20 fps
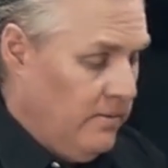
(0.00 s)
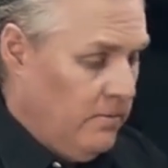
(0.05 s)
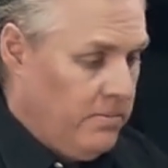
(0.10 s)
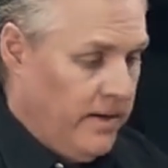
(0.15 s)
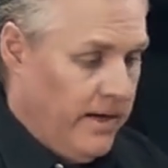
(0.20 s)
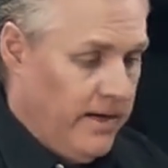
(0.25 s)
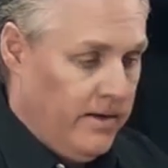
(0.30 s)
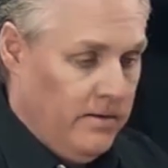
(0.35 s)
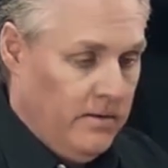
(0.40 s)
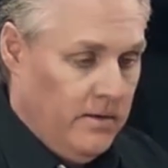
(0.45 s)

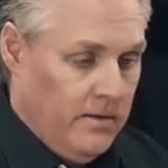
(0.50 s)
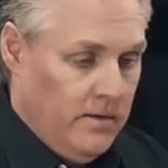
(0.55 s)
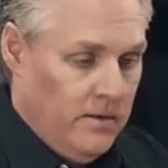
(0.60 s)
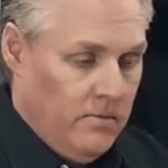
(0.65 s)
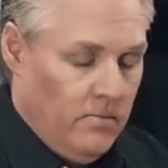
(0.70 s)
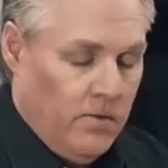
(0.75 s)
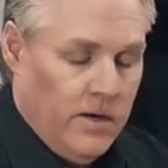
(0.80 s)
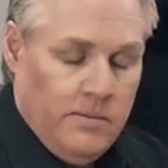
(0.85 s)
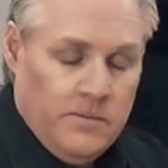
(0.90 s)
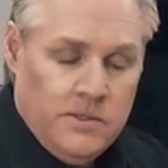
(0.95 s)
But
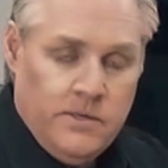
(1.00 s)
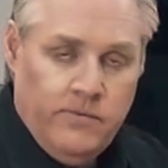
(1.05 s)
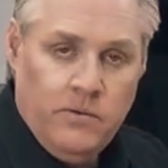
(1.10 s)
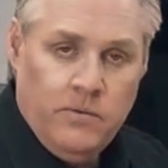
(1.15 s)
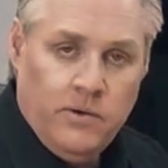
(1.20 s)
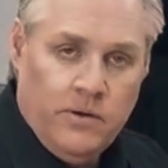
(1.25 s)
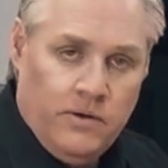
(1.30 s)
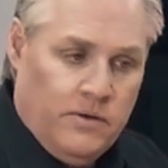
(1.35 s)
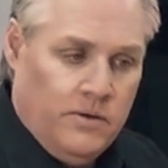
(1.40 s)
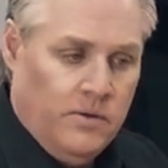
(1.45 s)
what happens if you
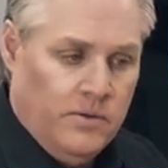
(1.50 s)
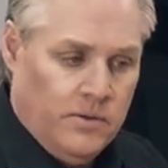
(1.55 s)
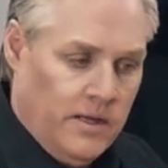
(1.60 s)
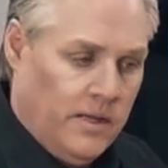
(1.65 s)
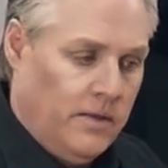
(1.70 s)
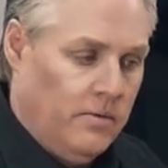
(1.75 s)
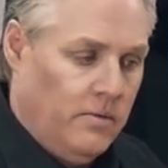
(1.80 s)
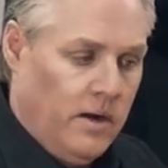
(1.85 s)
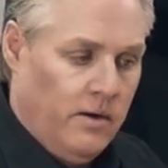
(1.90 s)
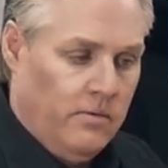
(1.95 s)
want to do it the
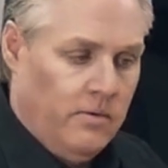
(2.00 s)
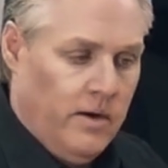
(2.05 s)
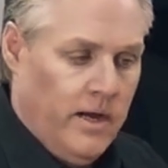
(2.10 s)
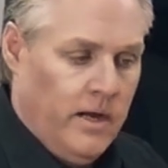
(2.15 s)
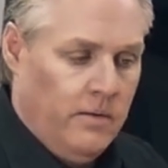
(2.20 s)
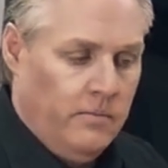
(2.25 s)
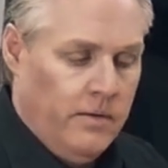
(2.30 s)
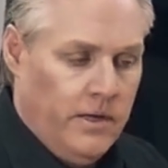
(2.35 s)
other way around,